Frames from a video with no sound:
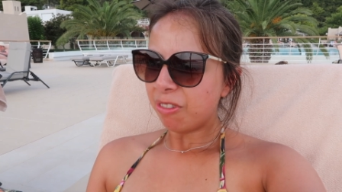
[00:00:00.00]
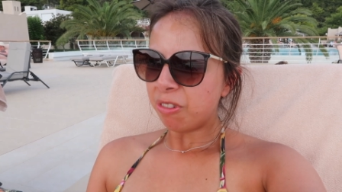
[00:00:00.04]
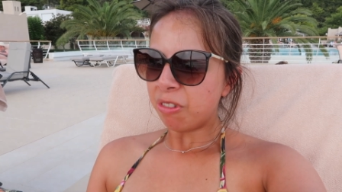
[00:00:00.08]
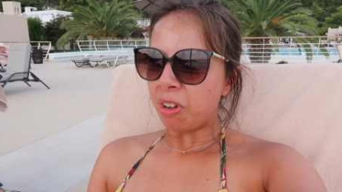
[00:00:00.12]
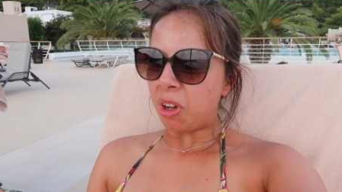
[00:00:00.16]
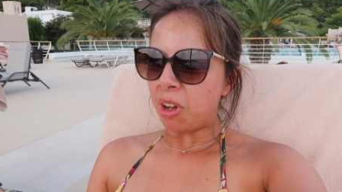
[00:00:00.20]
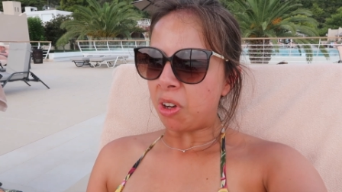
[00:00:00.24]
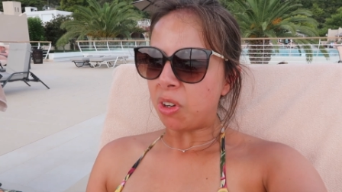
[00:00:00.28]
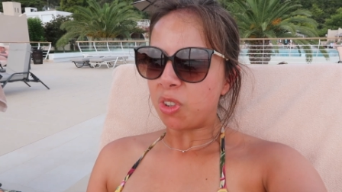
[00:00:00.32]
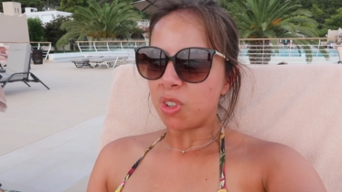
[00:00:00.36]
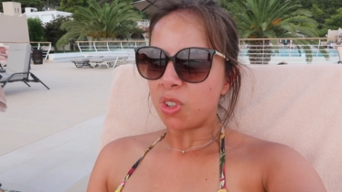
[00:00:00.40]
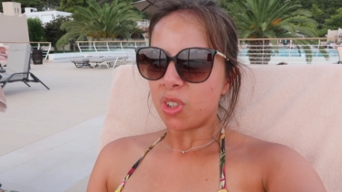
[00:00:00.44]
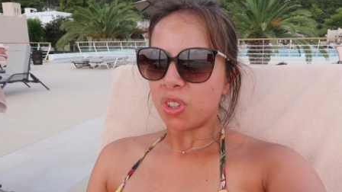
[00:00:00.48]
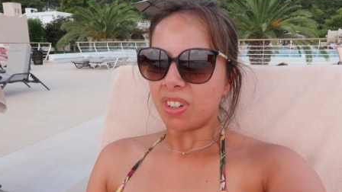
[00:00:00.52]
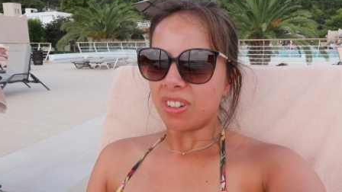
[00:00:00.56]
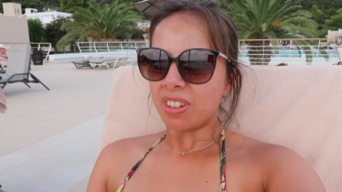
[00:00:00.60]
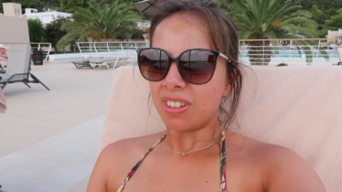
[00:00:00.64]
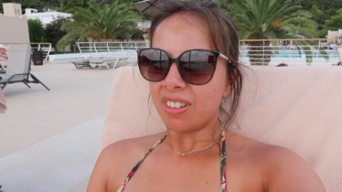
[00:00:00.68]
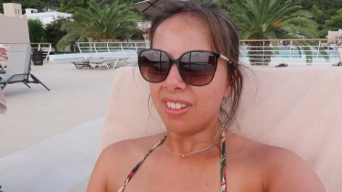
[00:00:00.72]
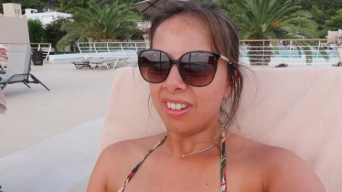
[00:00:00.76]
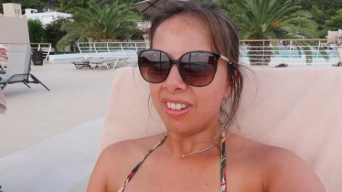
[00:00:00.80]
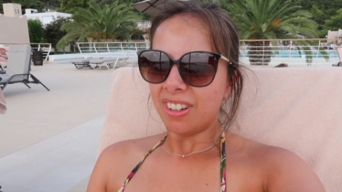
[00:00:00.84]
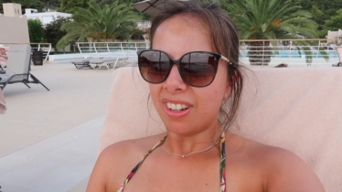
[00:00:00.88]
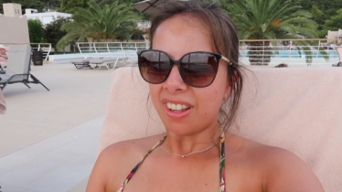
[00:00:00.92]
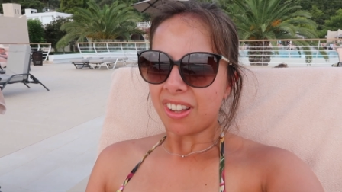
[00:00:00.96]
function.
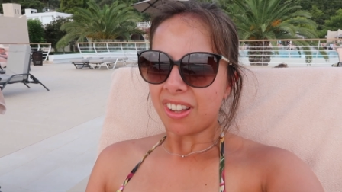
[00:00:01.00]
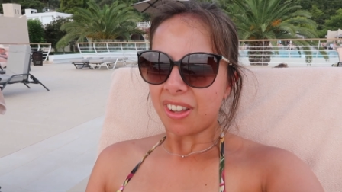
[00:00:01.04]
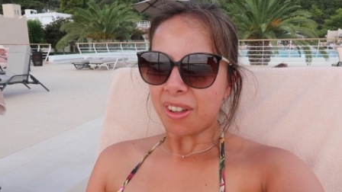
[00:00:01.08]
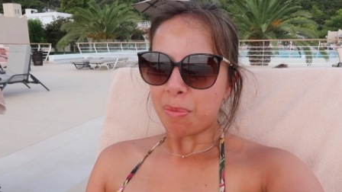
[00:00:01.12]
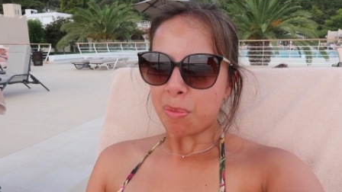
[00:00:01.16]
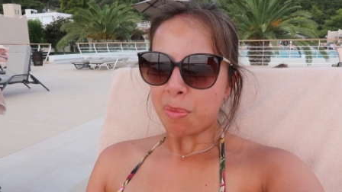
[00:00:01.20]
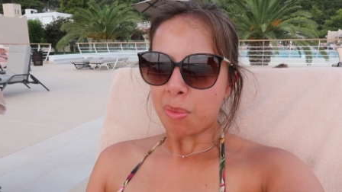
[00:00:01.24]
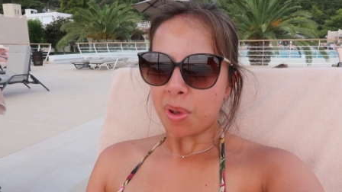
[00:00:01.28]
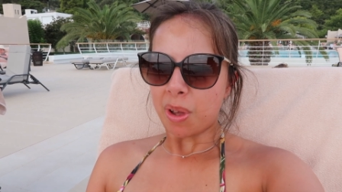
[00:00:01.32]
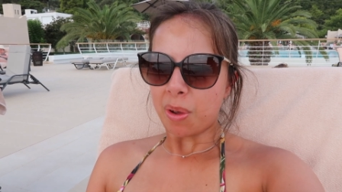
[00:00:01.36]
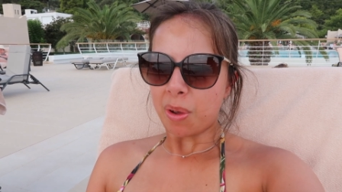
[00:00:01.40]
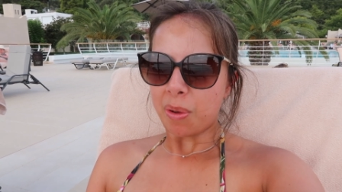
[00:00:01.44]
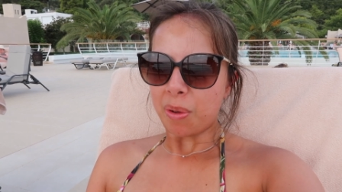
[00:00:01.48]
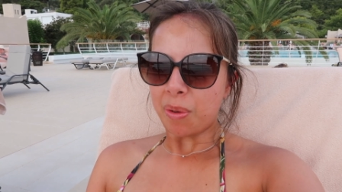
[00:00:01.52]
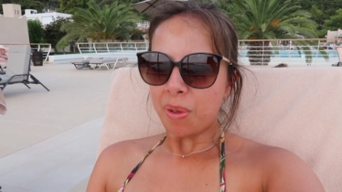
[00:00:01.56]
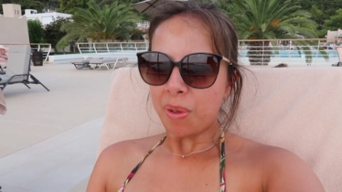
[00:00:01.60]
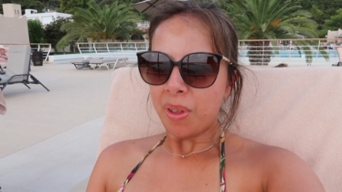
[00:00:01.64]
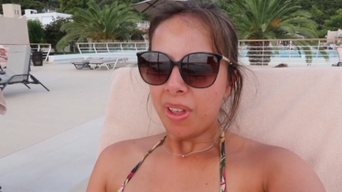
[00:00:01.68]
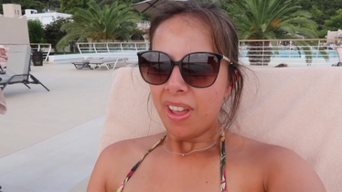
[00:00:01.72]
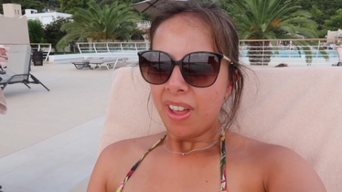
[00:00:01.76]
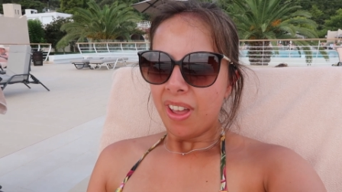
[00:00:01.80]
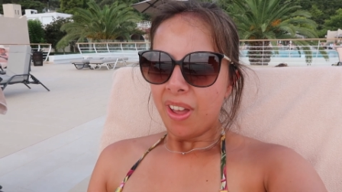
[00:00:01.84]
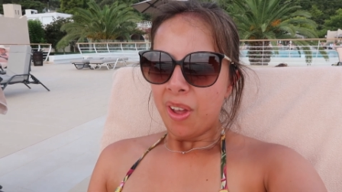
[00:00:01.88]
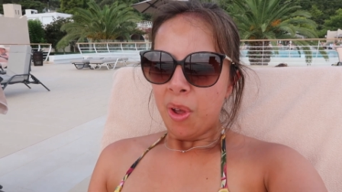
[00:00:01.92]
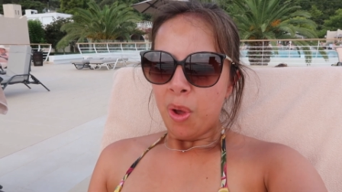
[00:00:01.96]
Um, I
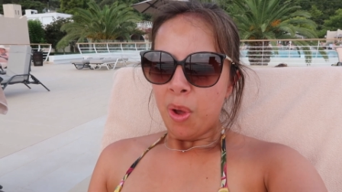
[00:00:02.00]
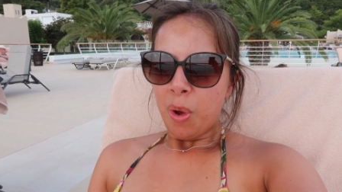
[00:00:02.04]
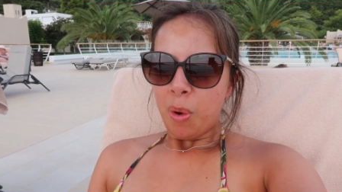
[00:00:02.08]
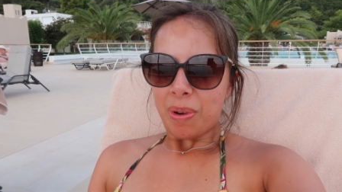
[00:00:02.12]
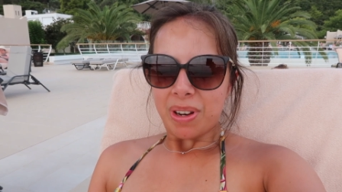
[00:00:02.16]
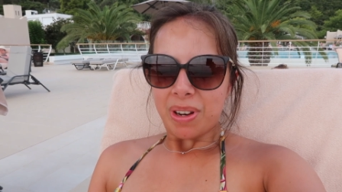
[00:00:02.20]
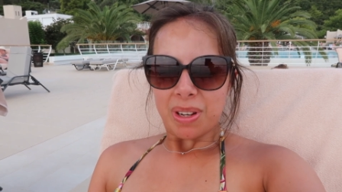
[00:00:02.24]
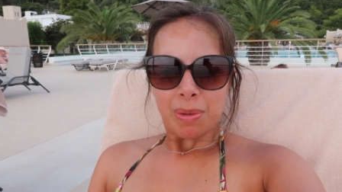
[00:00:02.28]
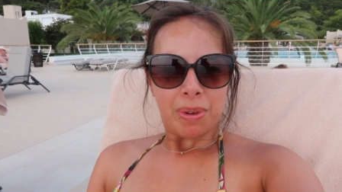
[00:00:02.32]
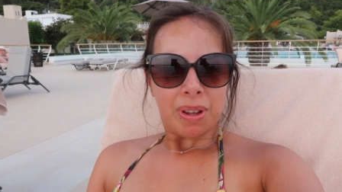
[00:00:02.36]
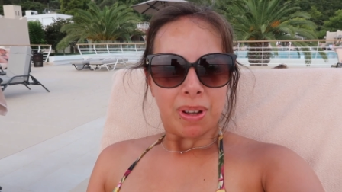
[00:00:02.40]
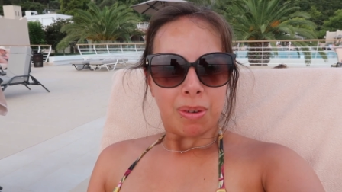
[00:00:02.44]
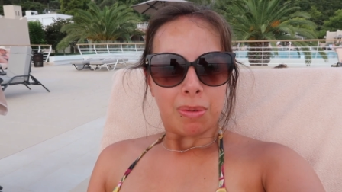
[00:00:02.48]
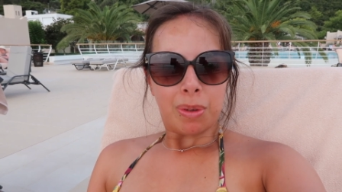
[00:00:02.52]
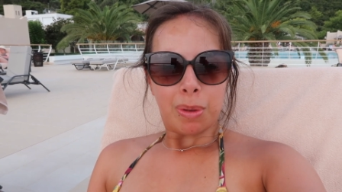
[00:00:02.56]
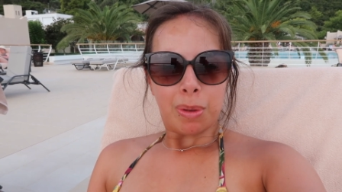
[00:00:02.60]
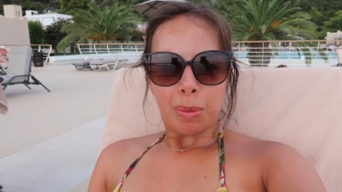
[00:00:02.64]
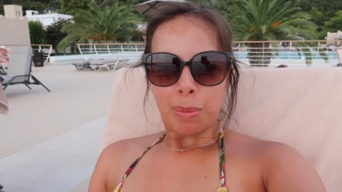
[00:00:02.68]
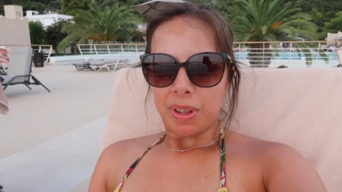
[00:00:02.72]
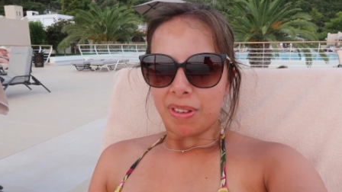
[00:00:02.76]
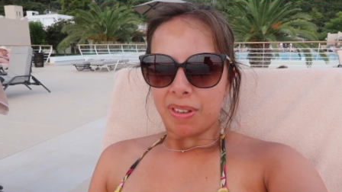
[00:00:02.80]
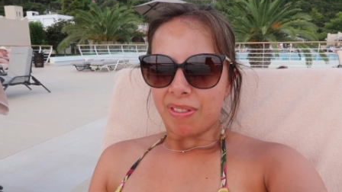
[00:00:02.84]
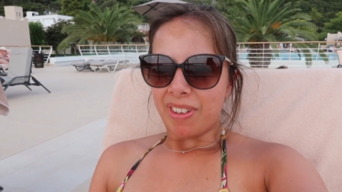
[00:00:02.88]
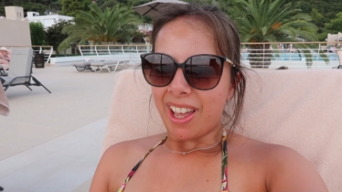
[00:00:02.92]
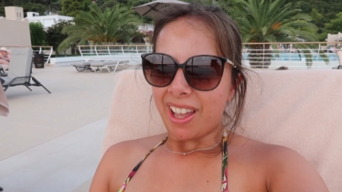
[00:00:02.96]
went to bed with a
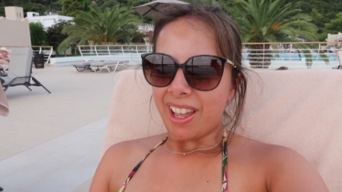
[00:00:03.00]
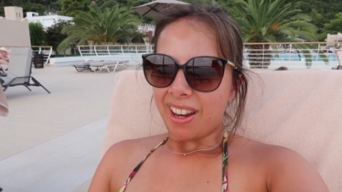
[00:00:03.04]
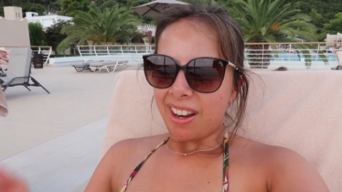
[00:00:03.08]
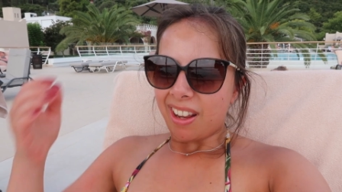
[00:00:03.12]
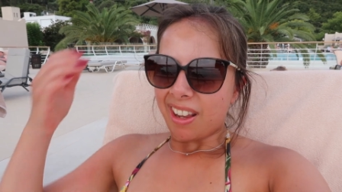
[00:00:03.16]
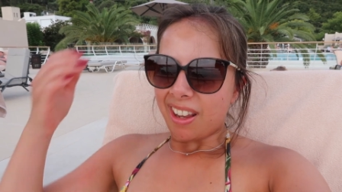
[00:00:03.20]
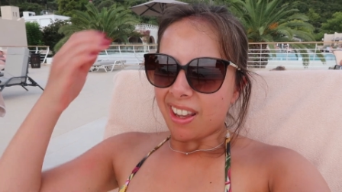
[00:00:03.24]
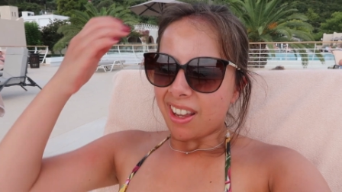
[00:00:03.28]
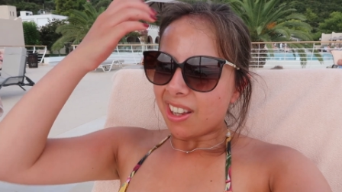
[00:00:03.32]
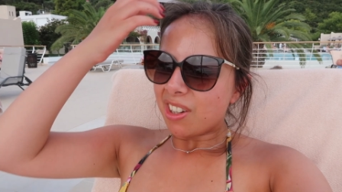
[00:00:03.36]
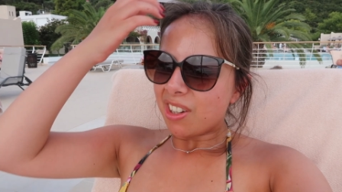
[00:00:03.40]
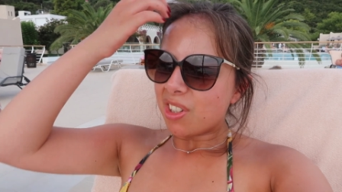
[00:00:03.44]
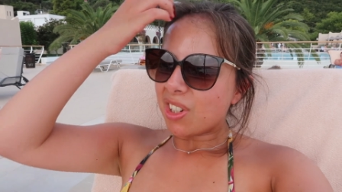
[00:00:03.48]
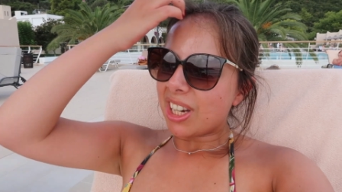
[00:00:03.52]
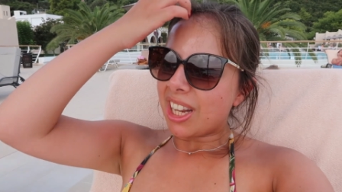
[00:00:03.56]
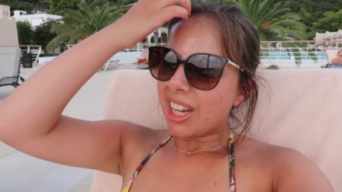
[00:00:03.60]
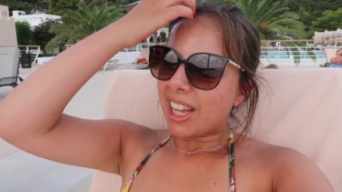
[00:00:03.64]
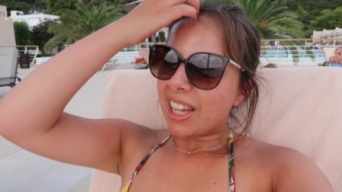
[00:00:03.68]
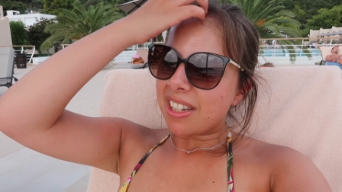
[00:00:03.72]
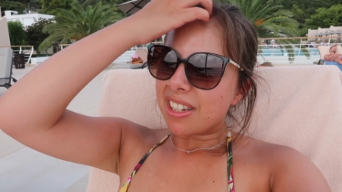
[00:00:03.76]
bit of a headache actually,